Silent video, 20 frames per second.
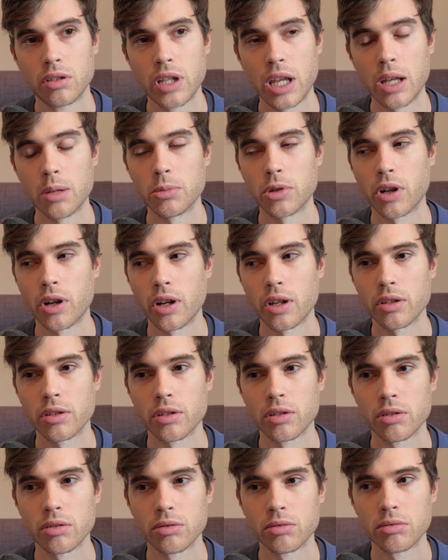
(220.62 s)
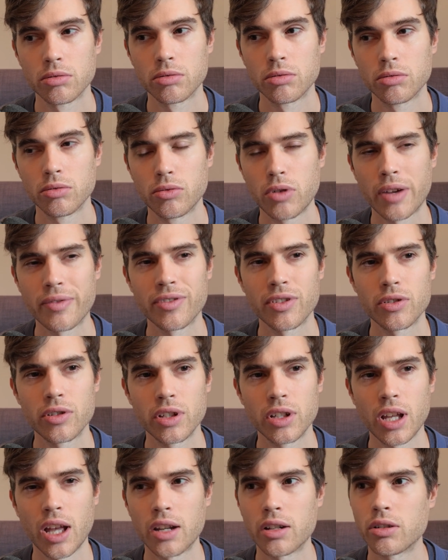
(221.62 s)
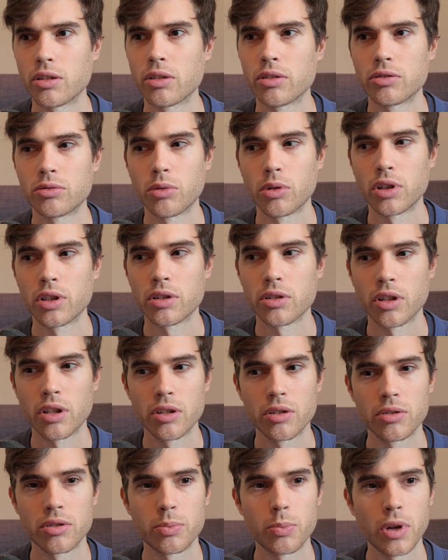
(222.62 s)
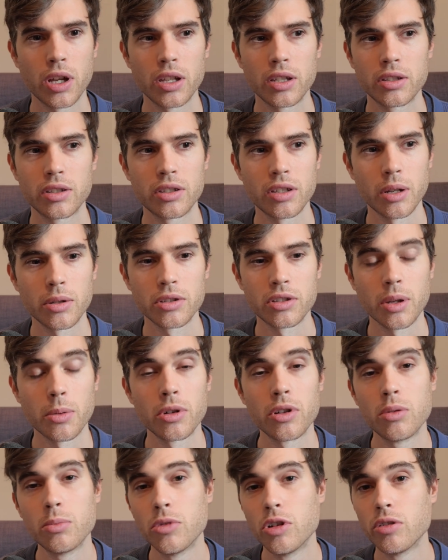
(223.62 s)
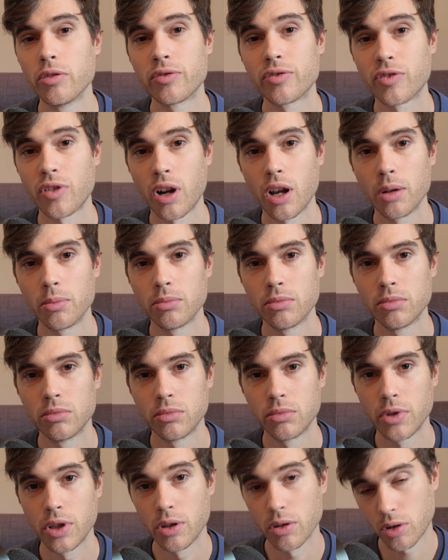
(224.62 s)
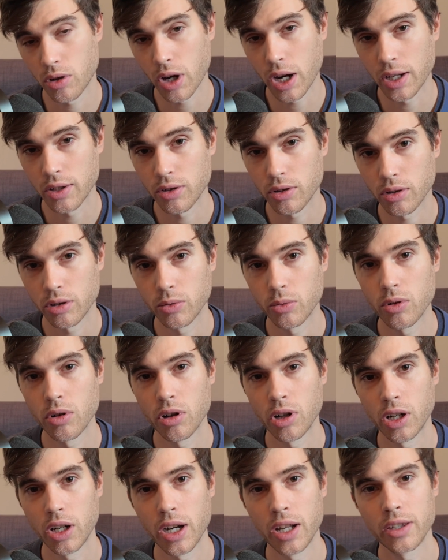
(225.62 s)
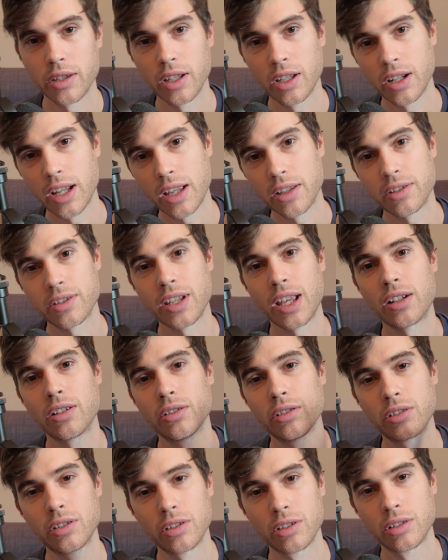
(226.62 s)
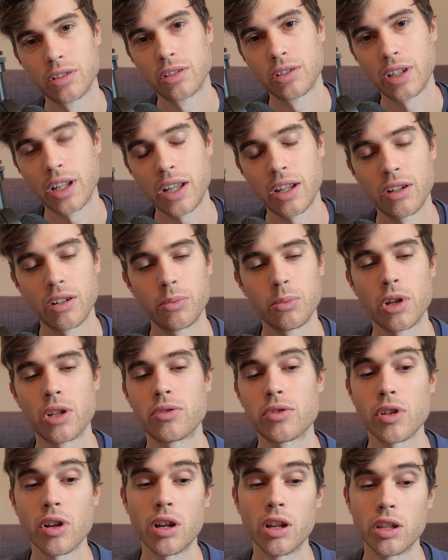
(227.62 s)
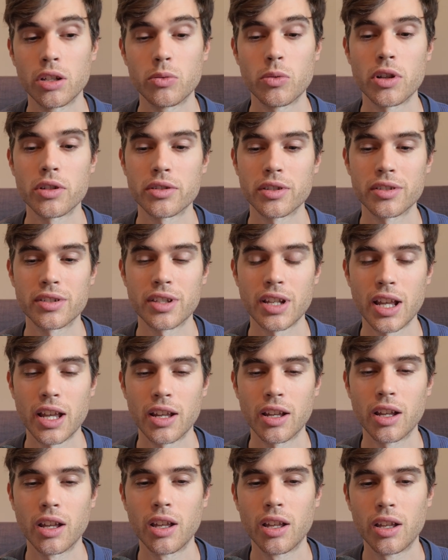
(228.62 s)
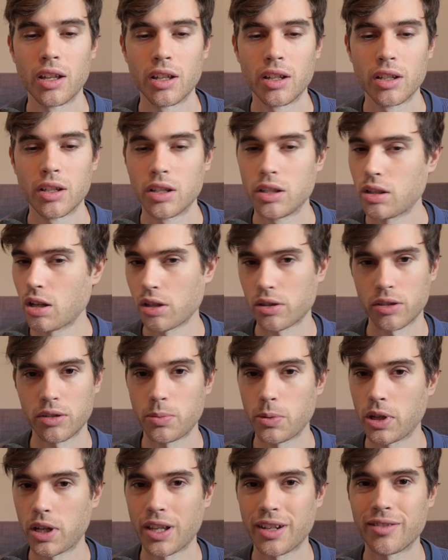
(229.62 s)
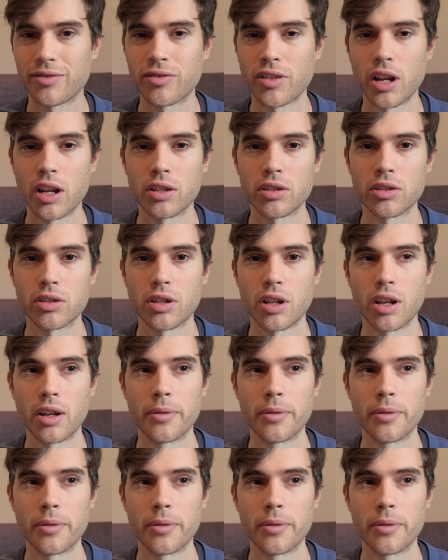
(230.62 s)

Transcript: immigrant, refugee, I don't know the word to use, but someone who moved from Ukraine during the war and then has settled here in Montreal and wants to stay, doesn't speak any French.